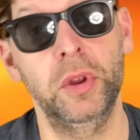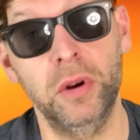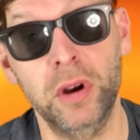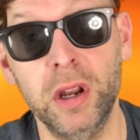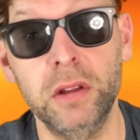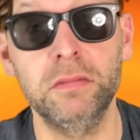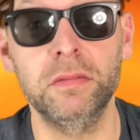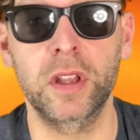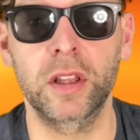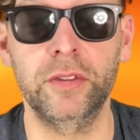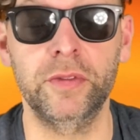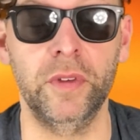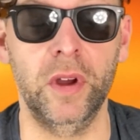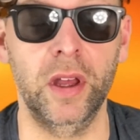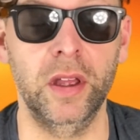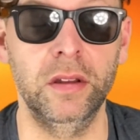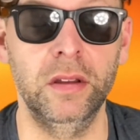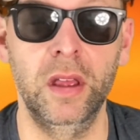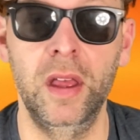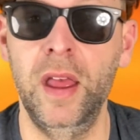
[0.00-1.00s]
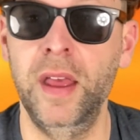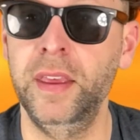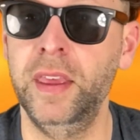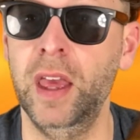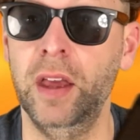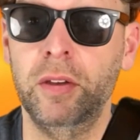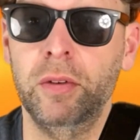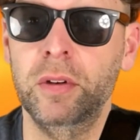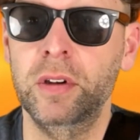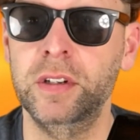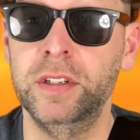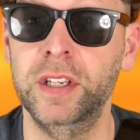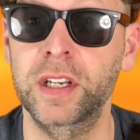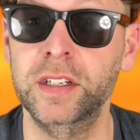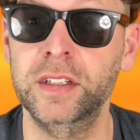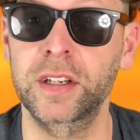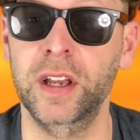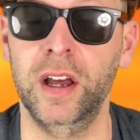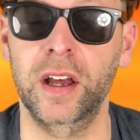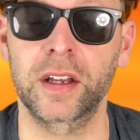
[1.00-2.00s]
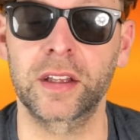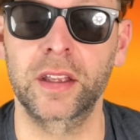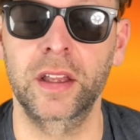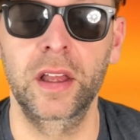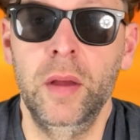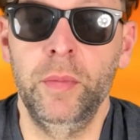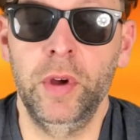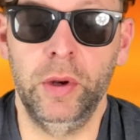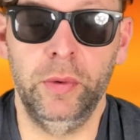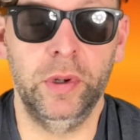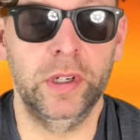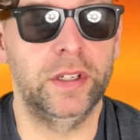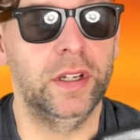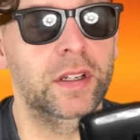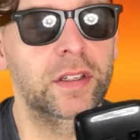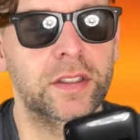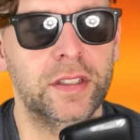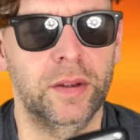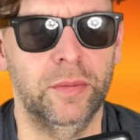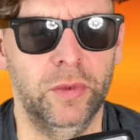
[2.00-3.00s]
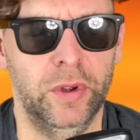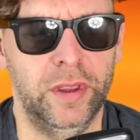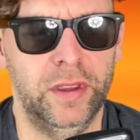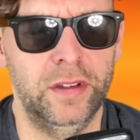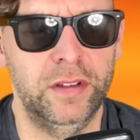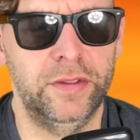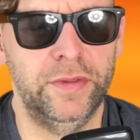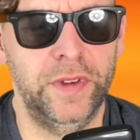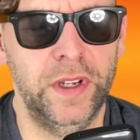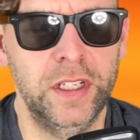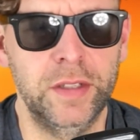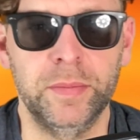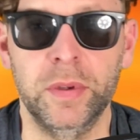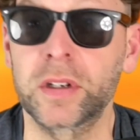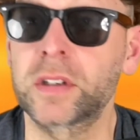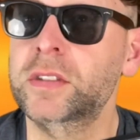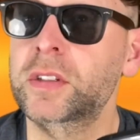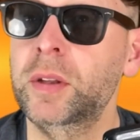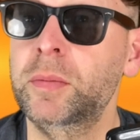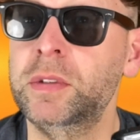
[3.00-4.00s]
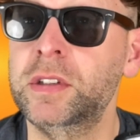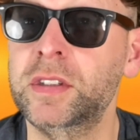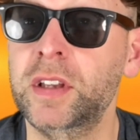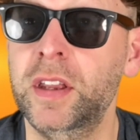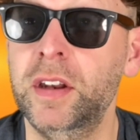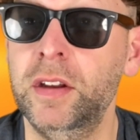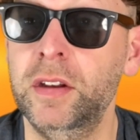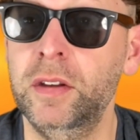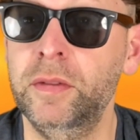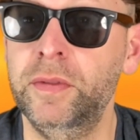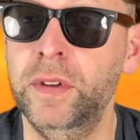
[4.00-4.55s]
All right, that's fine. Can't go to TikTok. But what does come with is Facebook. So let me sign on to